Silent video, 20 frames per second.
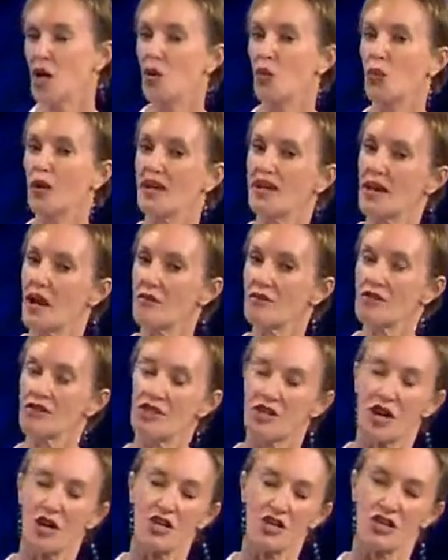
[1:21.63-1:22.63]
We don't
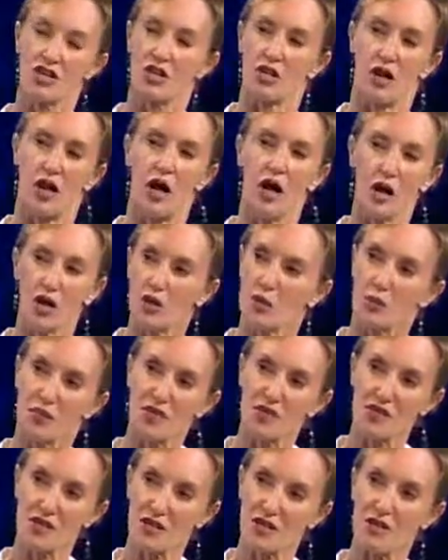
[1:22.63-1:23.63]
suction
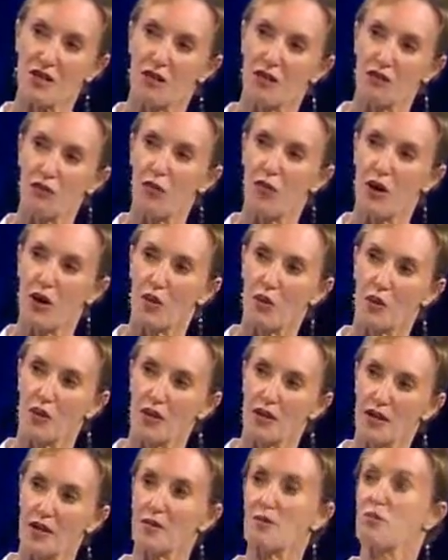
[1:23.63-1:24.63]
100% of what
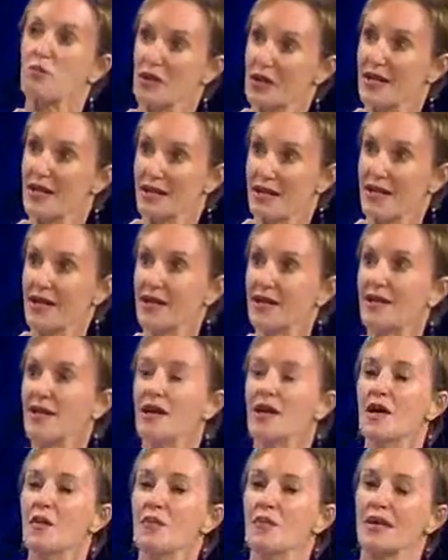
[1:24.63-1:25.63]
we put in,
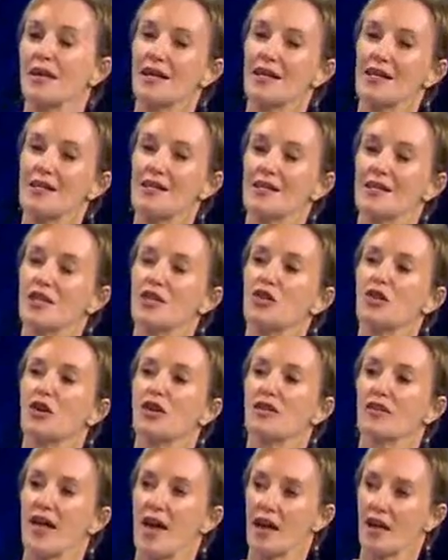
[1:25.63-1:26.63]
because then
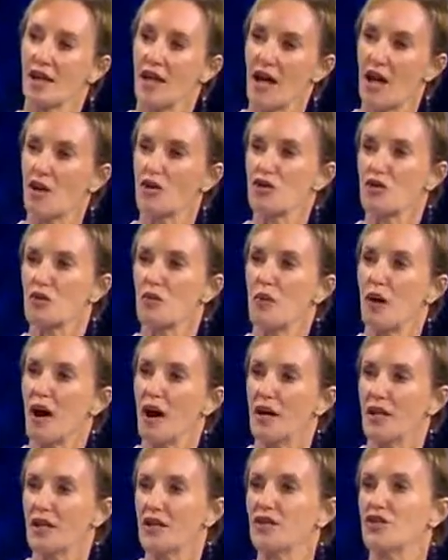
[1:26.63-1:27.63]
that allows your
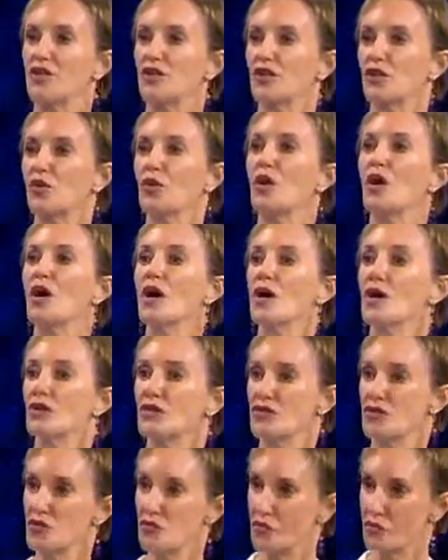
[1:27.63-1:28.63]
body to
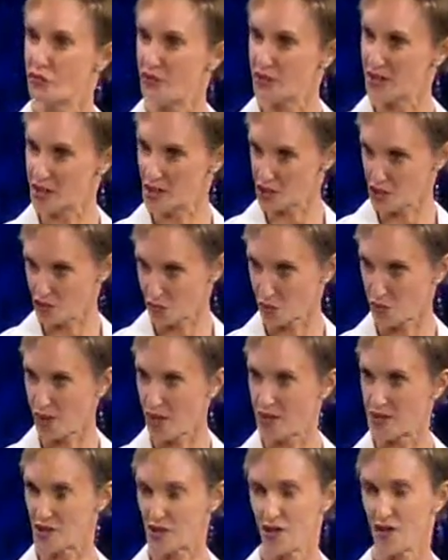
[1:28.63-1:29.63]
finish the
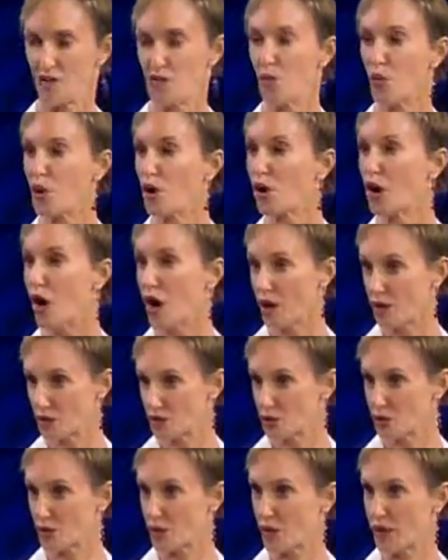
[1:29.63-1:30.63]
rest. You have more
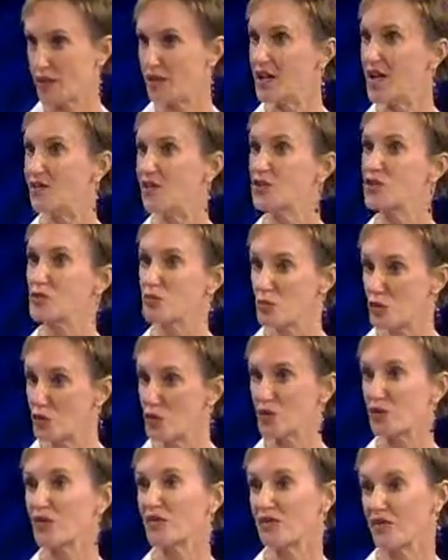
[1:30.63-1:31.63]
contouring, you have a
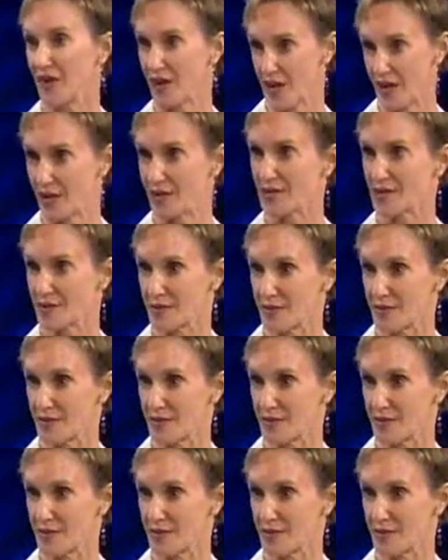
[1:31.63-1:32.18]
smoother effect.